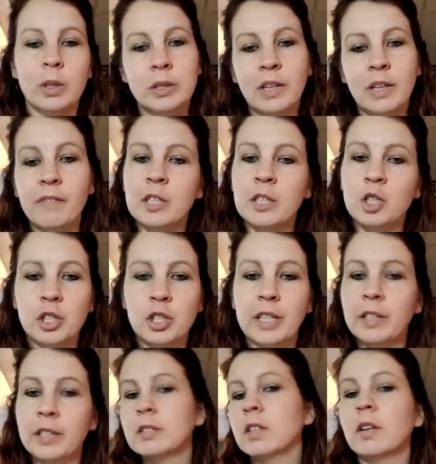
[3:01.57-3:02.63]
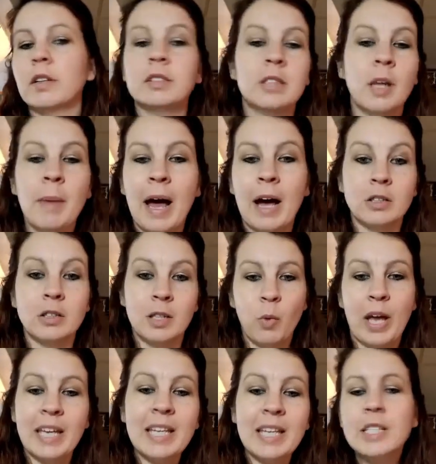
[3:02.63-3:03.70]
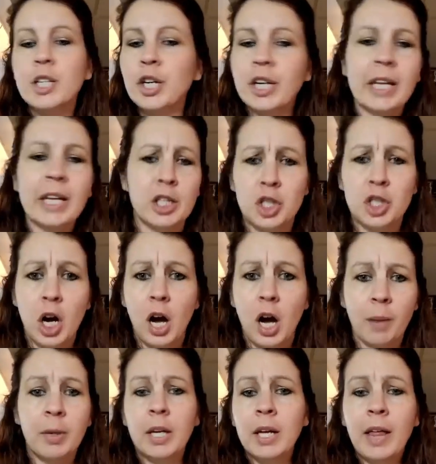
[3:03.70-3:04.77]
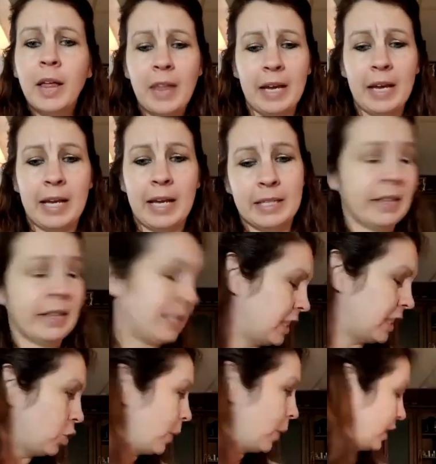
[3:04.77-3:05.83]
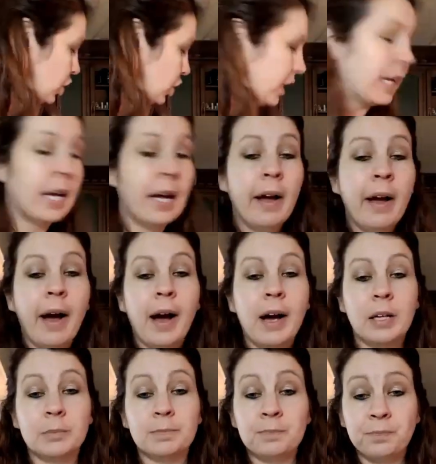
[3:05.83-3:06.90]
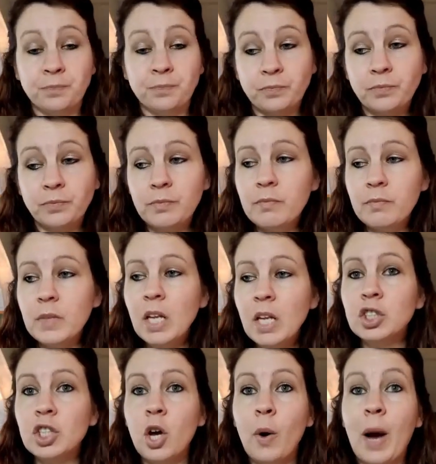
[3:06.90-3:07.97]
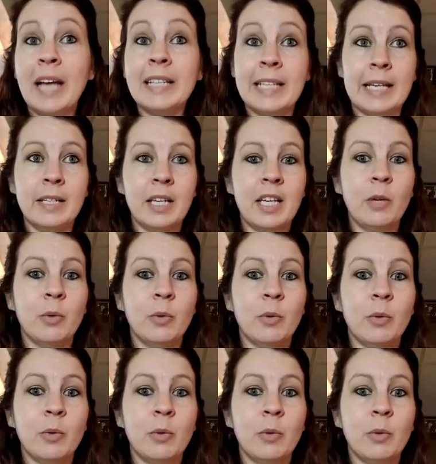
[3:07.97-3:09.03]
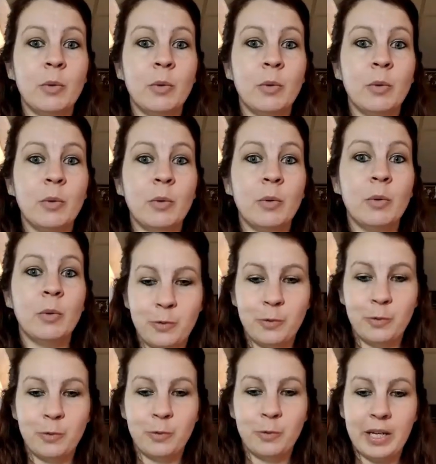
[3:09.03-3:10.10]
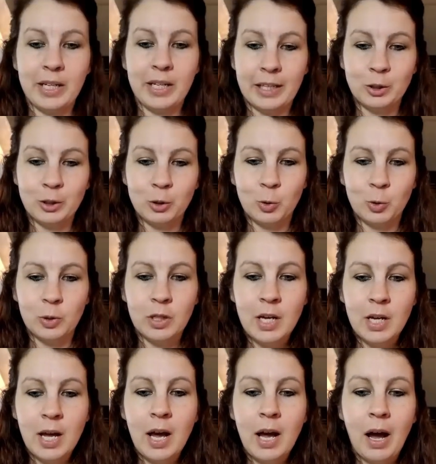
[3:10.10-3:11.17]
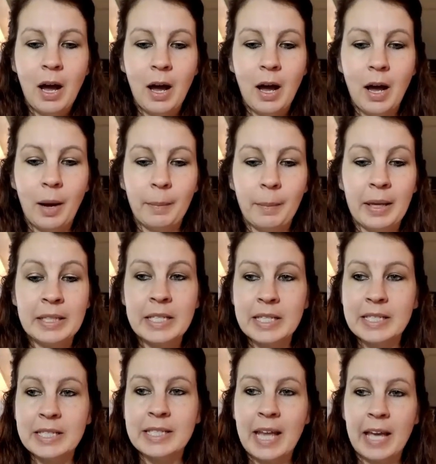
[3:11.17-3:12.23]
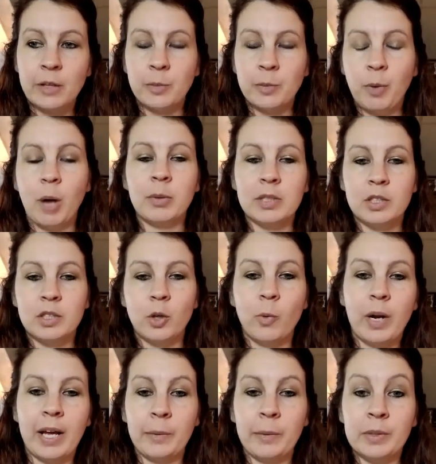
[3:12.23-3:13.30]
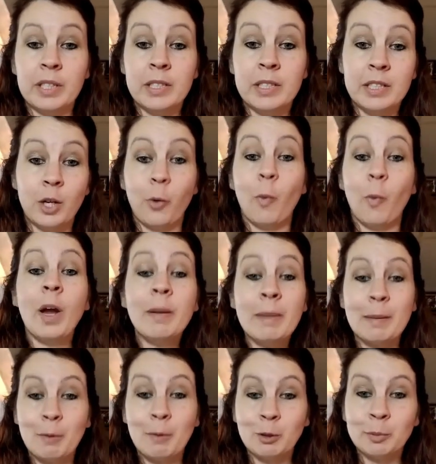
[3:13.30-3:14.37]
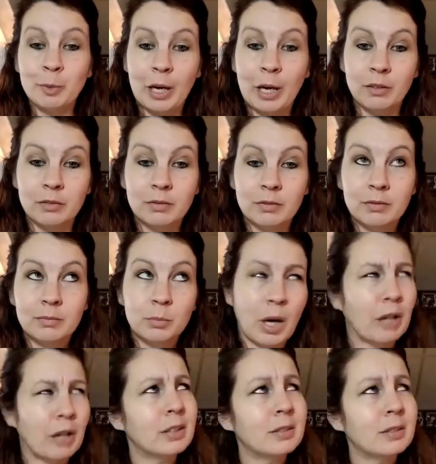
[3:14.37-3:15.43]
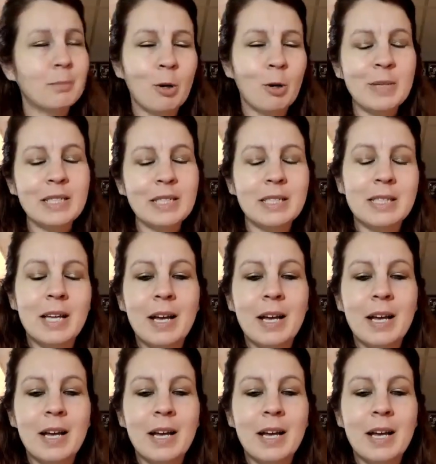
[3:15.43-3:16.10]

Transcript: eventually, somehow, some way, easier to get a job, that kind of situation. So I did. He was 2 months old when I graduated high school, and to this day is probably still what I would consider one of my most proudest moments.